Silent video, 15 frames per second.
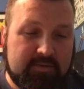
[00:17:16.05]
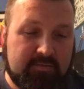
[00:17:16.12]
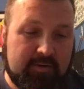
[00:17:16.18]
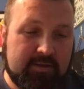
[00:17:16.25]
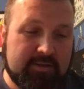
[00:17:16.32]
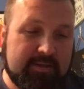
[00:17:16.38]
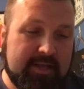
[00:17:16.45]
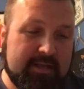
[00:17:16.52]

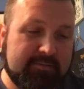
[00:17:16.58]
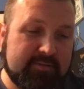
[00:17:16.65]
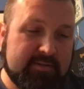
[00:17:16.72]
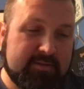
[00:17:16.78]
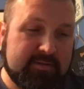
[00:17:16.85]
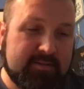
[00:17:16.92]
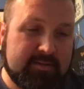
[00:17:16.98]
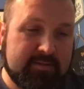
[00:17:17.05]
Vernon
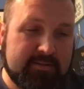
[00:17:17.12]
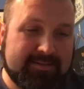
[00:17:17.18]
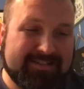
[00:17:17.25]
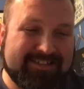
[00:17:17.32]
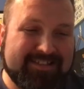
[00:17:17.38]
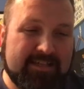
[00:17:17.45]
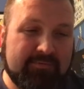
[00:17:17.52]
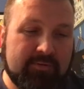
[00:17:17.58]
Davis,
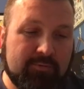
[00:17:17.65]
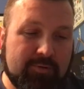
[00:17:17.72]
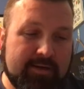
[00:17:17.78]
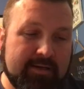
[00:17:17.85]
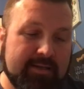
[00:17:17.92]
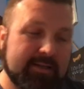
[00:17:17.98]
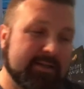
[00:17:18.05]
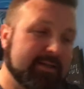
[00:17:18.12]
Stephen
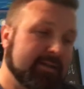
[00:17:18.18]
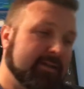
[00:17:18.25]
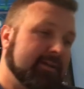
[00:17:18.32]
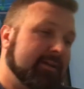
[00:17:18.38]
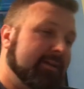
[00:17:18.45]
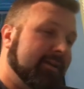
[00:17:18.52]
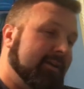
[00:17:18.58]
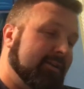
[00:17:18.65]
Ridley.
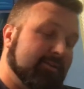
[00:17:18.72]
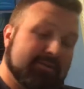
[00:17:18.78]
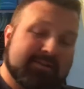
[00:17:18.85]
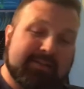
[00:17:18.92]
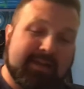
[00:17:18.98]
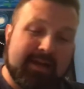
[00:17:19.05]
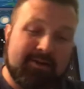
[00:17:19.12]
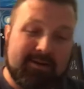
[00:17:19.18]
Here's
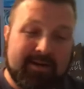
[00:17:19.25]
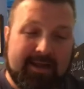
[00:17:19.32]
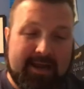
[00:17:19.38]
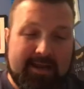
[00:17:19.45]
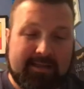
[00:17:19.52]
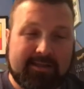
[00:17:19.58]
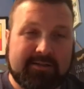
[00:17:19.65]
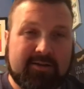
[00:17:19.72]
the Eric
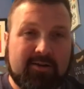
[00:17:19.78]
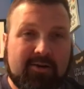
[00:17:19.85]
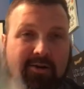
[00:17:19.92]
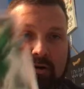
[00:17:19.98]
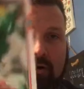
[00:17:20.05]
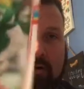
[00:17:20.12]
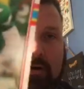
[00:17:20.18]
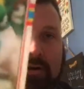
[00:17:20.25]
Allen
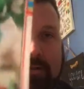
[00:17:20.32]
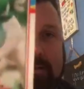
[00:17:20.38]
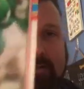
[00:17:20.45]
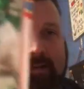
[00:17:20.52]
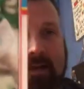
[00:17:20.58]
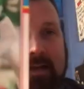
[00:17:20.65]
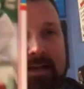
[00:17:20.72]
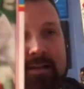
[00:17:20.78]
card,
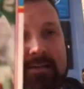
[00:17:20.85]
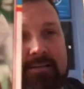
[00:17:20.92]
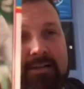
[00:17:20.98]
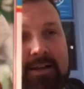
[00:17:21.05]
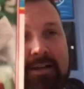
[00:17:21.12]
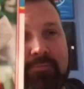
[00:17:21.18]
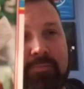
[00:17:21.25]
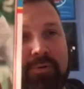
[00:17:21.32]
unsigned, that
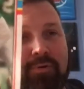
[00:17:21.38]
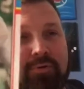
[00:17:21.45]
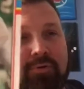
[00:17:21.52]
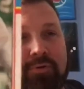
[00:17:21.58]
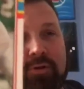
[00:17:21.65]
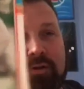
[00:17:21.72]
I've pulled.